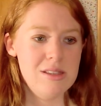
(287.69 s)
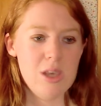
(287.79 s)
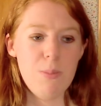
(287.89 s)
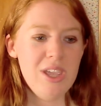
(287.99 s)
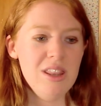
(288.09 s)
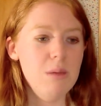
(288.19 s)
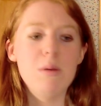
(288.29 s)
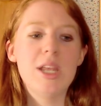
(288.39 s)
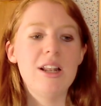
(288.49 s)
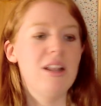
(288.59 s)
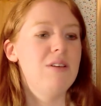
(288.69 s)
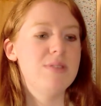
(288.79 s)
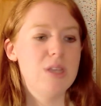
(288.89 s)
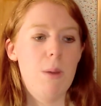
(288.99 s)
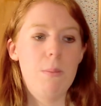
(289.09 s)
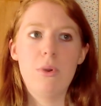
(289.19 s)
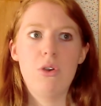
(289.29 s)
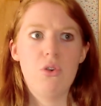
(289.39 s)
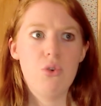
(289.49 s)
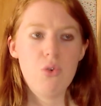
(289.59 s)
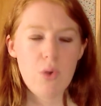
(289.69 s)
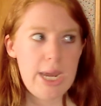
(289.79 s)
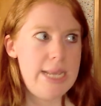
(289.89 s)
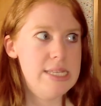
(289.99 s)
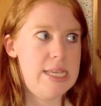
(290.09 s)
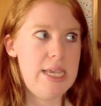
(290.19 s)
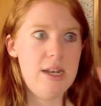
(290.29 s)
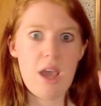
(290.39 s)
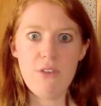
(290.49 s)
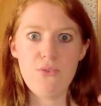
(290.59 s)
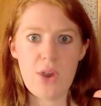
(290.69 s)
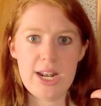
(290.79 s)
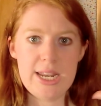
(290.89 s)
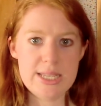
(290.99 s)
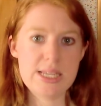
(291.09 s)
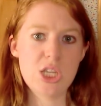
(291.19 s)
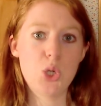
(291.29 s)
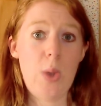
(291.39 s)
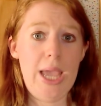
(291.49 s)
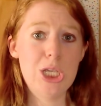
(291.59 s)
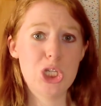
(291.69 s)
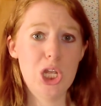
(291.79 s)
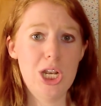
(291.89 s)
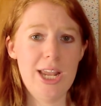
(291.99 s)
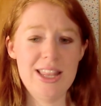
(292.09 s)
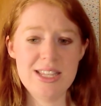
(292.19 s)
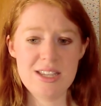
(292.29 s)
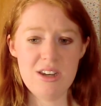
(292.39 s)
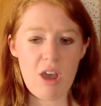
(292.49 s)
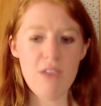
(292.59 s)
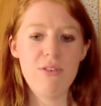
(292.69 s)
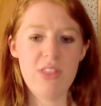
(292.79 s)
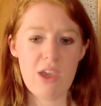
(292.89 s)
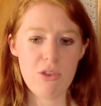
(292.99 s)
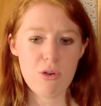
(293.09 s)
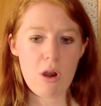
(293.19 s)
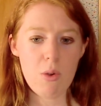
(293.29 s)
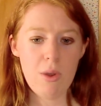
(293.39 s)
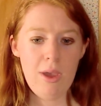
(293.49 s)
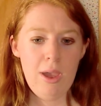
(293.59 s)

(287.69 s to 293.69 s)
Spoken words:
they'll be in the middle of some crazy life-threatening situation, like there's a knife at their throat,